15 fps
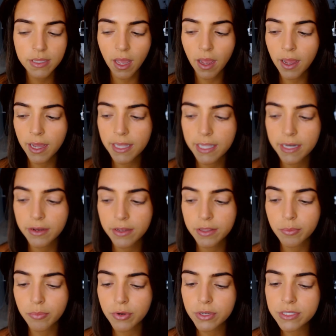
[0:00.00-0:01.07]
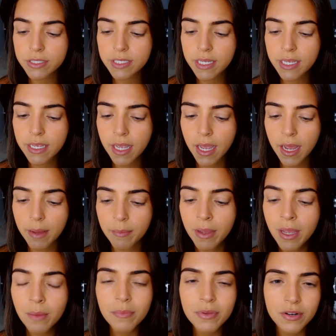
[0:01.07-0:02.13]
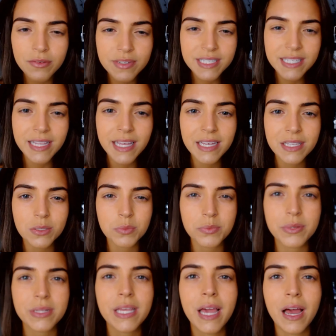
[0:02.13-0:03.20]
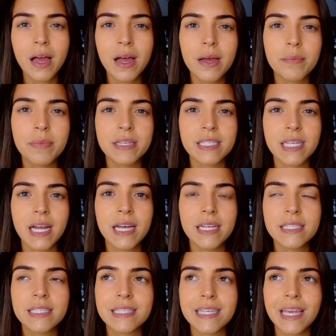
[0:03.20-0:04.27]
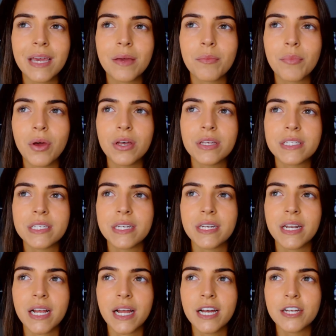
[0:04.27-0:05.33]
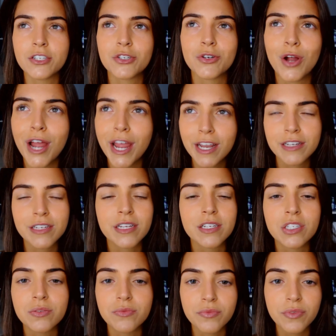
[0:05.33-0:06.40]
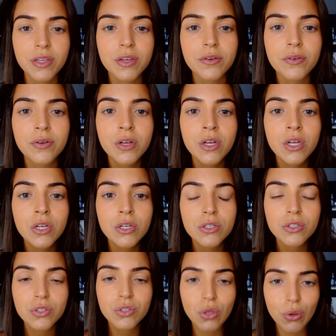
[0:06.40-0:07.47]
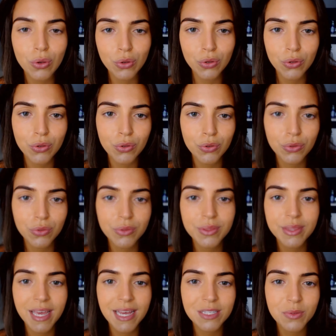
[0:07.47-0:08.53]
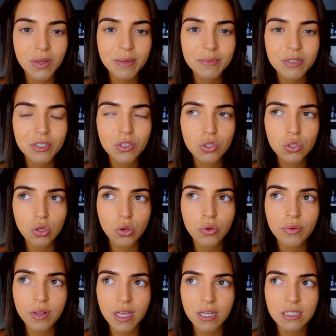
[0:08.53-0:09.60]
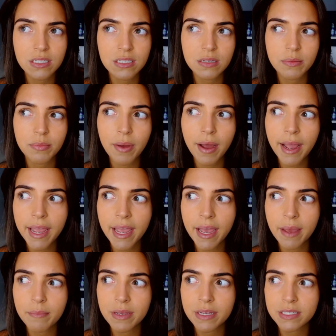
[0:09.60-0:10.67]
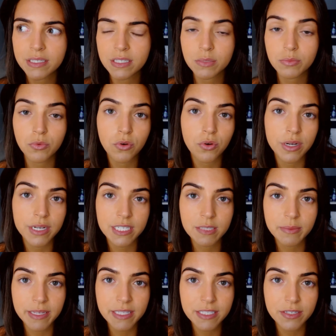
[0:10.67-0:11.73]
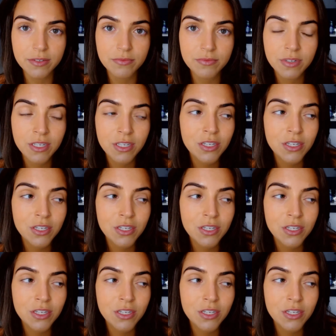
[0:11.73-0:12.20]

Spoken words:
the highlighting and the bronzing, but obviously like it's really hard because I can't see it in person and I can't try and touch and feel, so that's why I'm just so reluctant to buy it, and because it's more expensive.